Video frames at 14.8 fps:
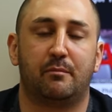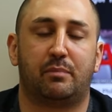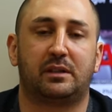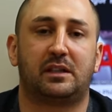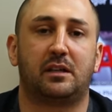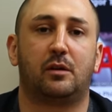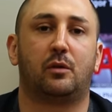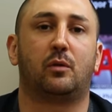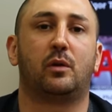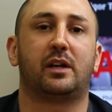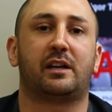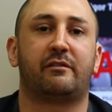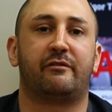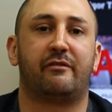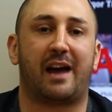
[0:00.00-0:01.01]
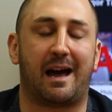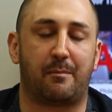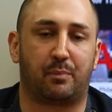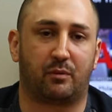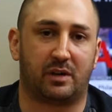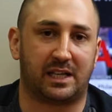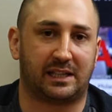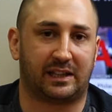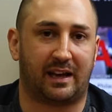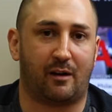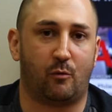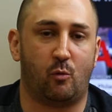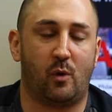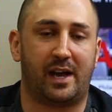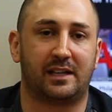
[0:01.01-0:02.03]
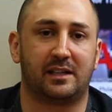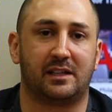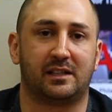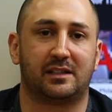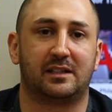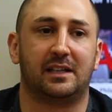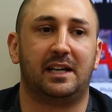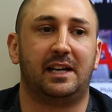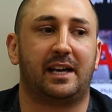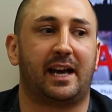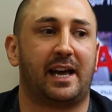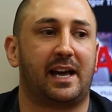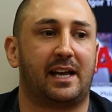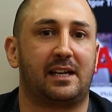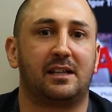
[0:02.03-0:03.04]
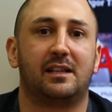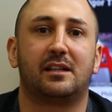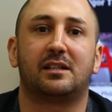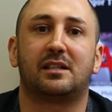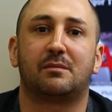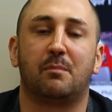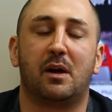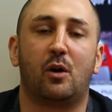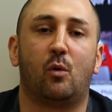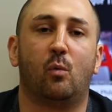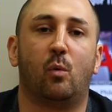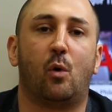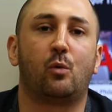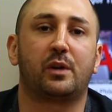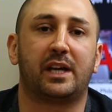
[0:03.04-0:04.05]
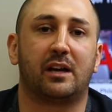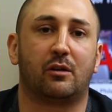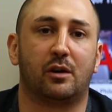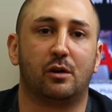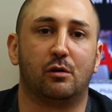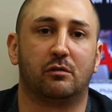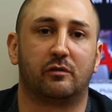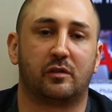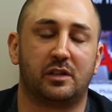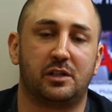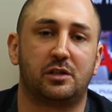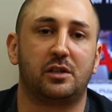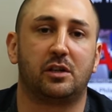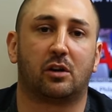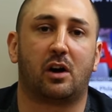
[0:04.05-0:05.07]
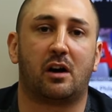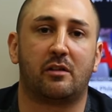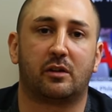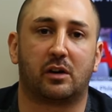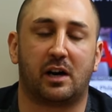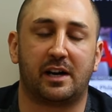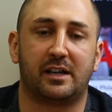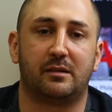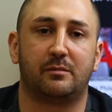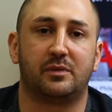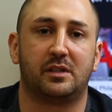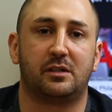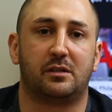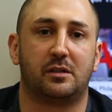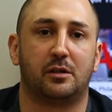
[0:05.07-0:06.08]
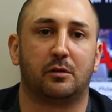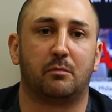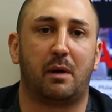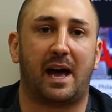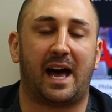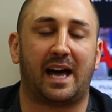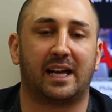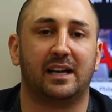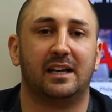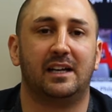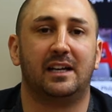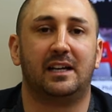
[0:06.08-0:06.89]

but they'll evaporate that wetness and the smell won't carry over into your other items into your bag.